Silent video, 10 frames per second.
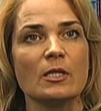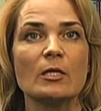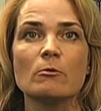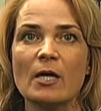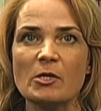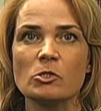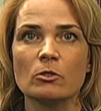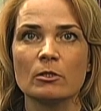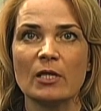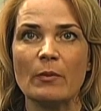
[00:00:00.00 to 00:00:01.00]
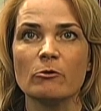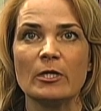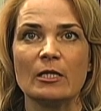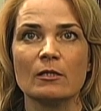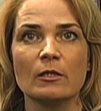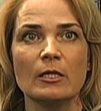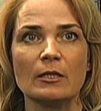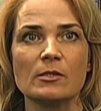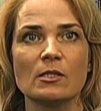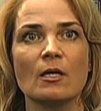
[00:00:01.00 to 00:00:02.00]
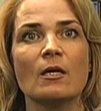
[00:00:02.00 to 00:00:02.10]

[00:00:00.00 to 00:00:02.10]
International Collaborating Clinics